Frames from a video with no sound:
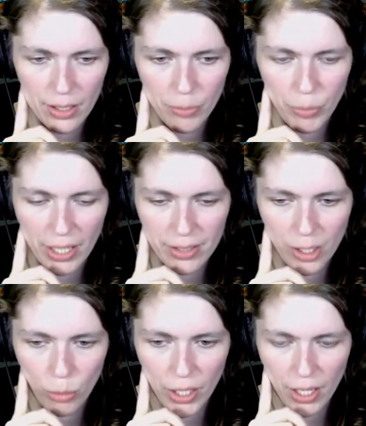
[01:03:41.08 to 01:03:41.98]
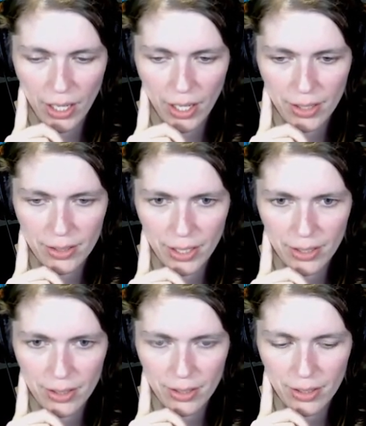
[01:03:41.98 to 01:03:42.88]
Because there'll be a
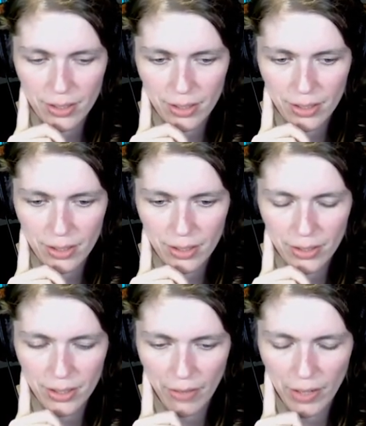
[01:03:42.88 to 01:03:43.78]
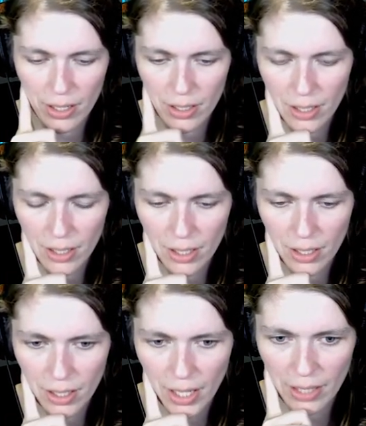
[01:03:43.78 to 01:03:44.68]
6, 7,
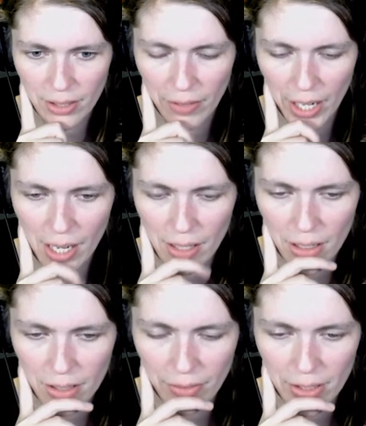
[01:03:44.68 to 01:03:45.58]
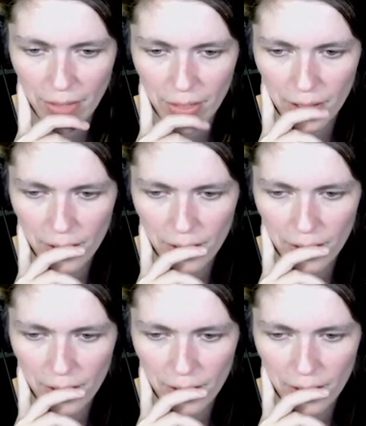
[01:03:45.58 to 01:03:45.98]
7, 8, a 7, 7?